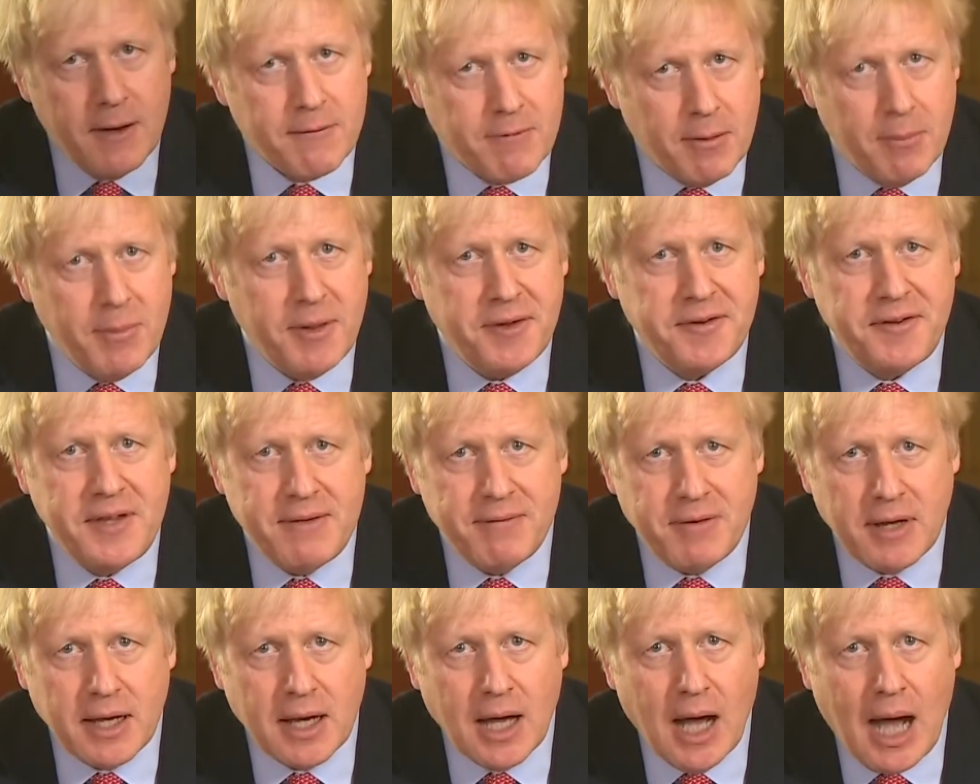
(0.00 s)
From this
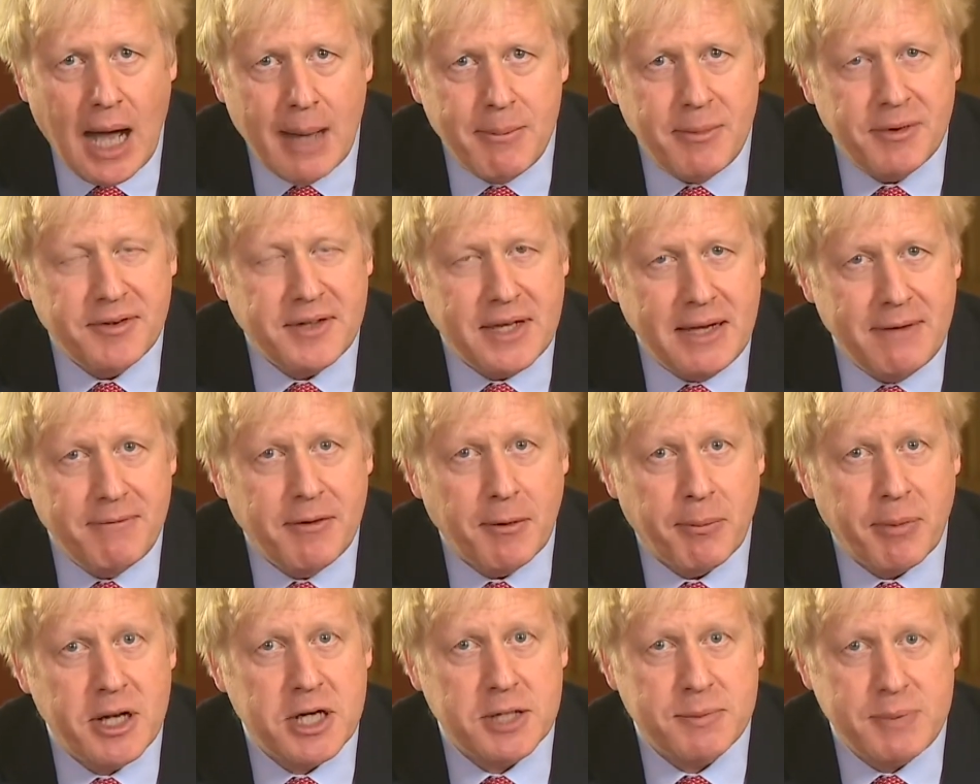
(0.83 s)
evening, I must give
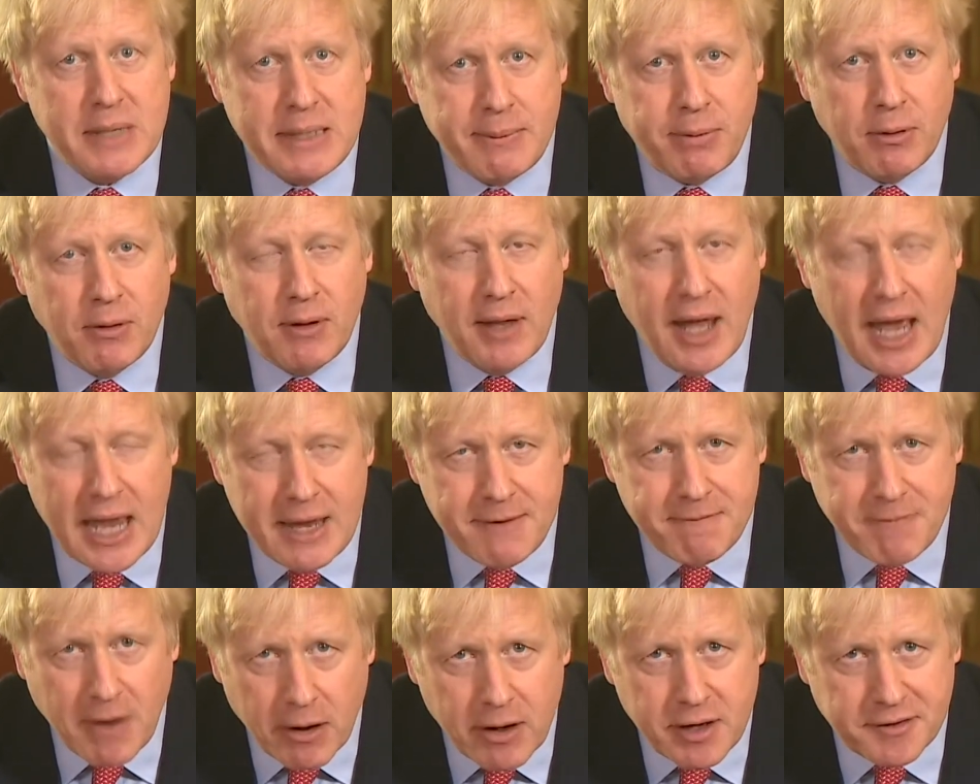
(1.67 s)
the British people
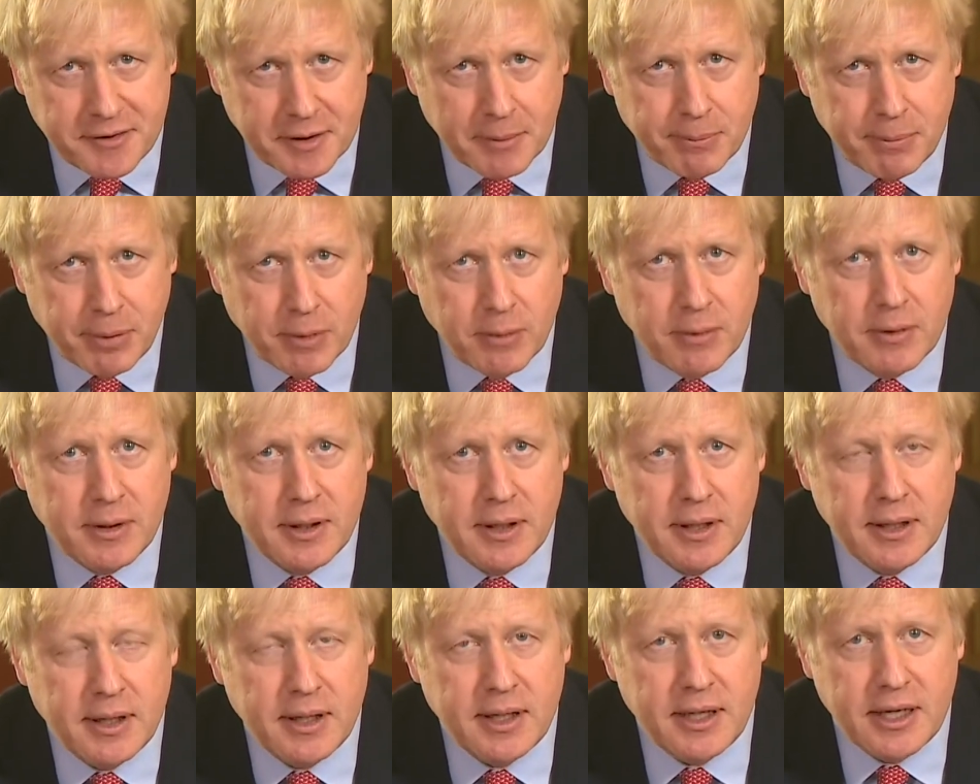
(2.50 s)
a very simple
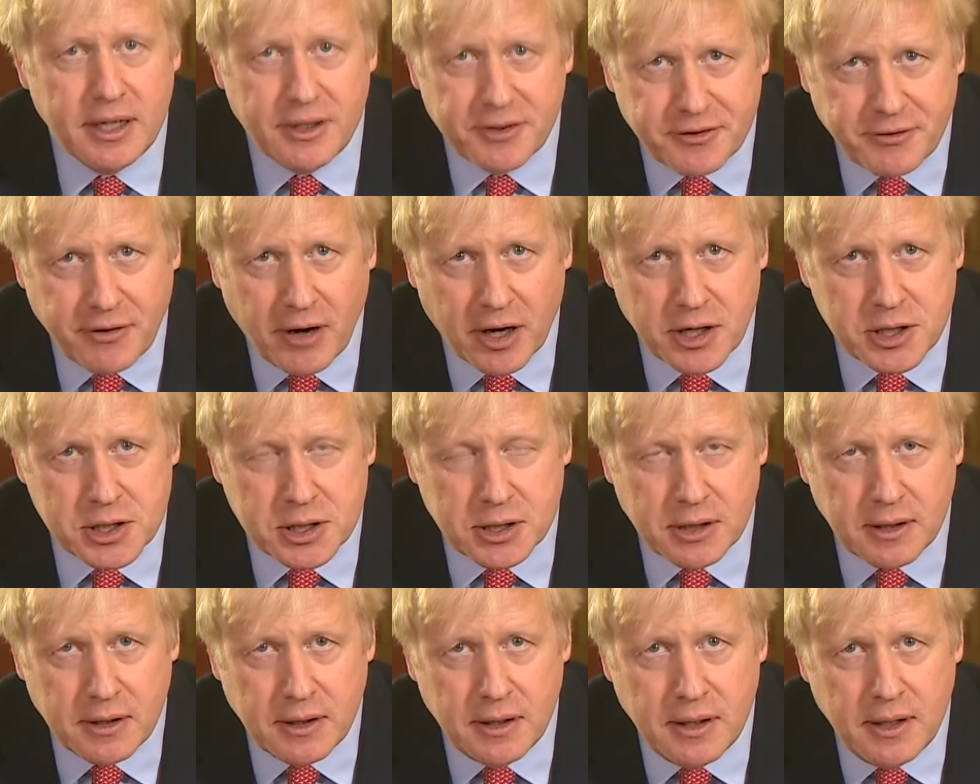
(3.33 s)

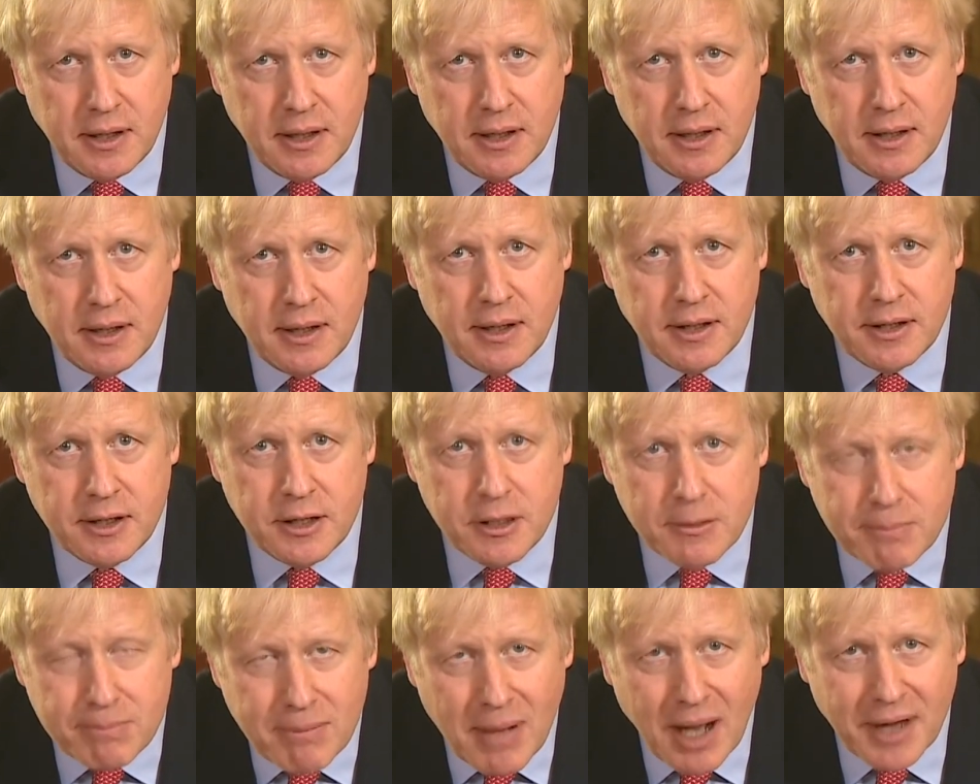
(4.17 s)
instruction.
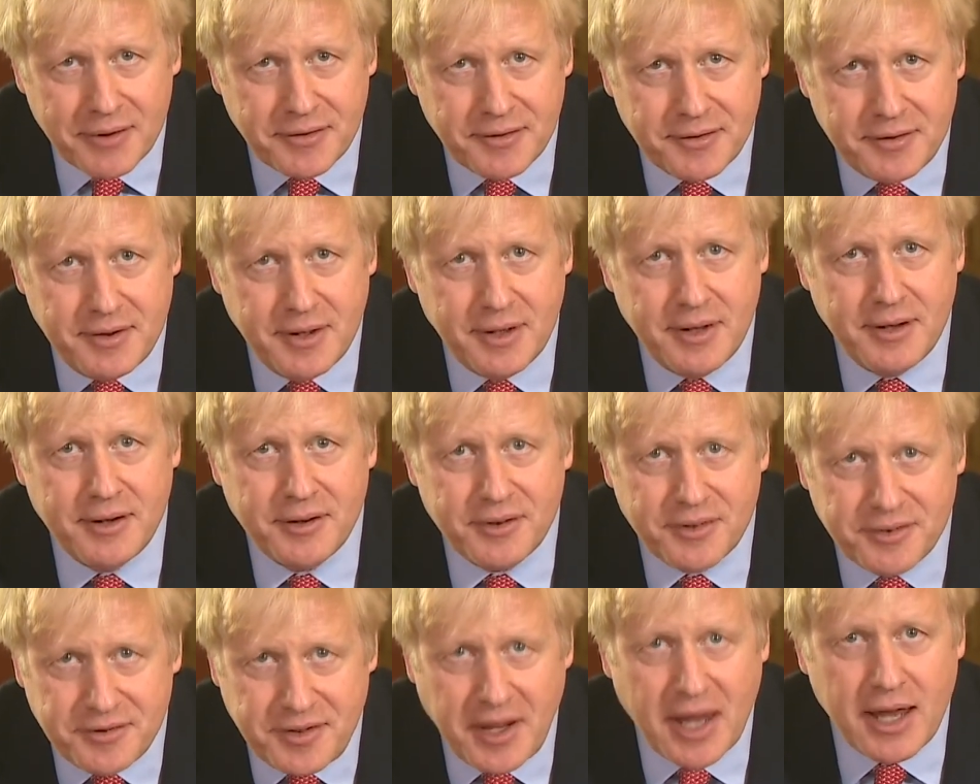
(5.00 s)
You must
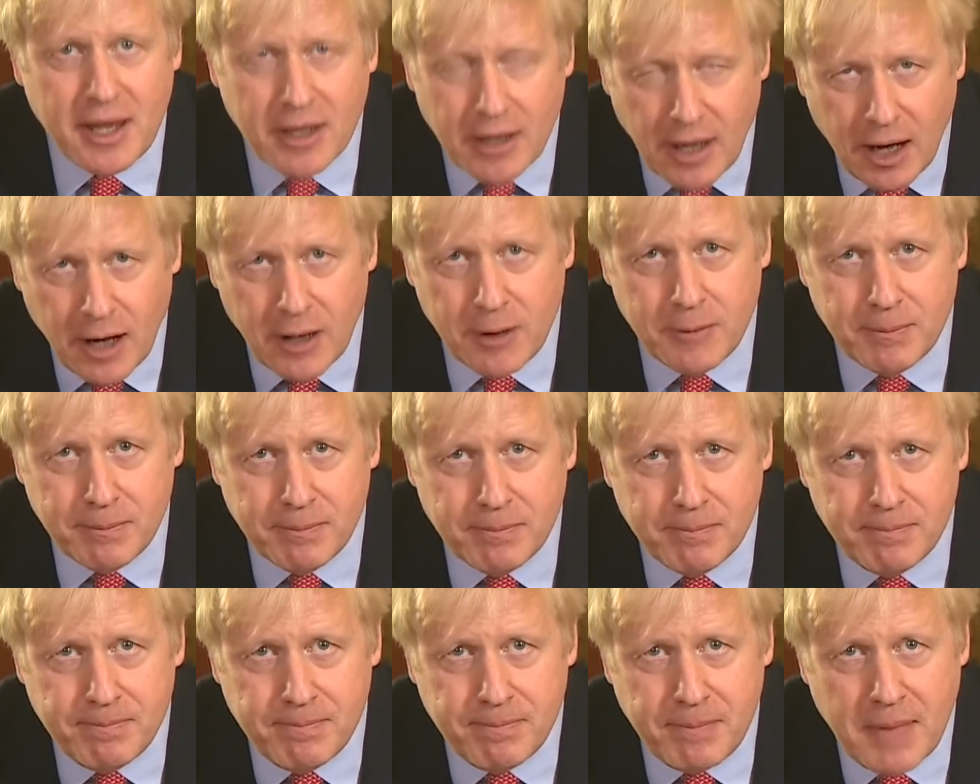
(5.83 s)
stay at
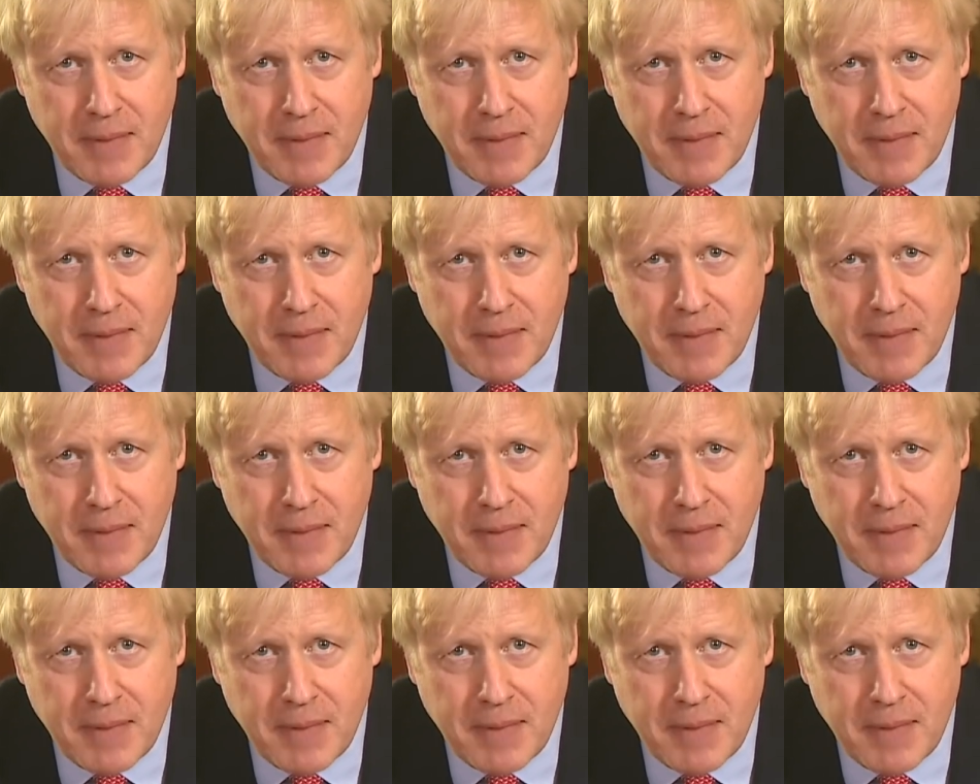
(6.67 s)
home.